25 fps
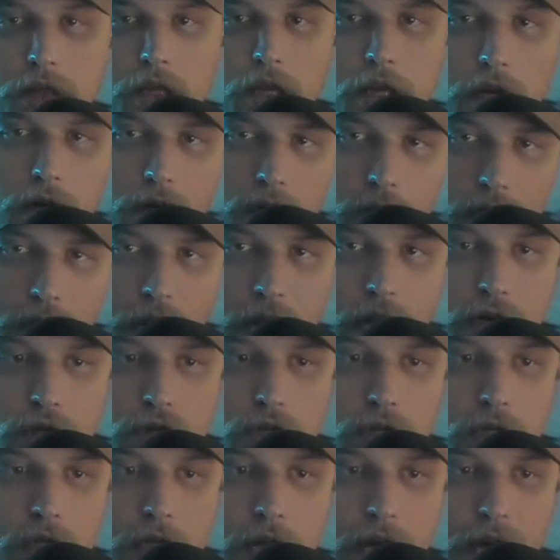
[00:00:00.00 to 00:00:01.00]
the
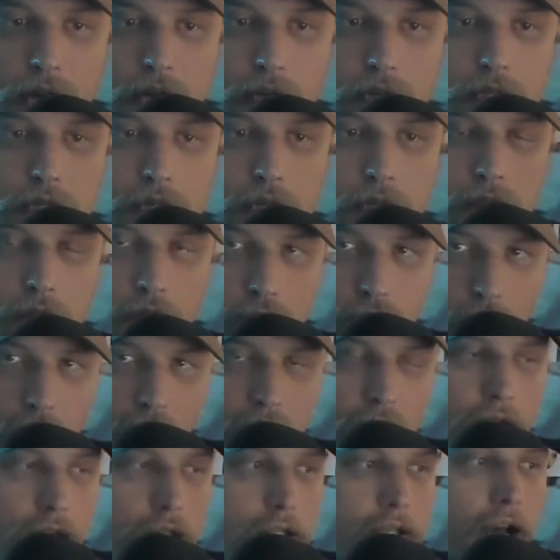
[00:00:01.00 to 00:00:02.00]
irrigation dikes and the
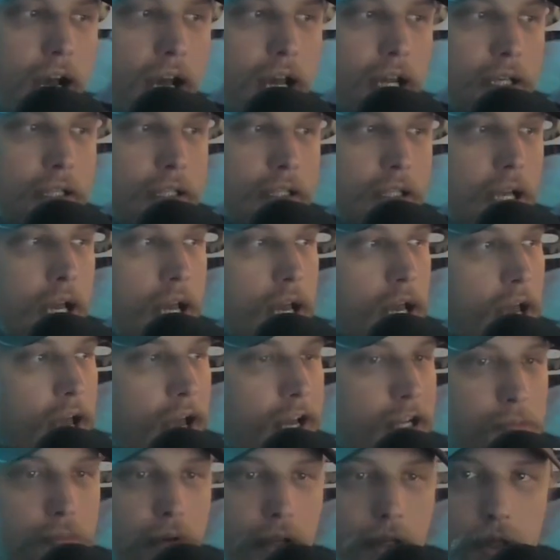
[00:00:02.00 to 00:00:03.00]
drainage dikes
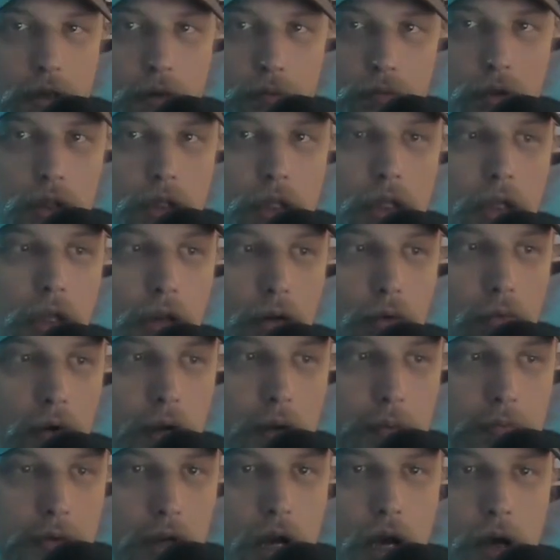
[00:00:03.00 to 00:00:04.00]
has been completely
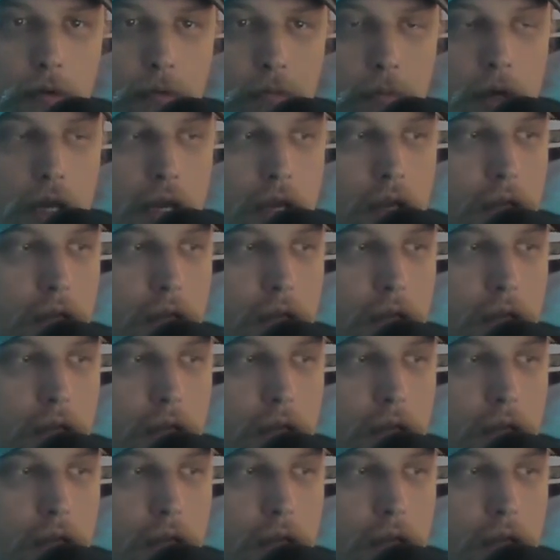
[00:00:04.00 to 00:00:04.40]
ripped up.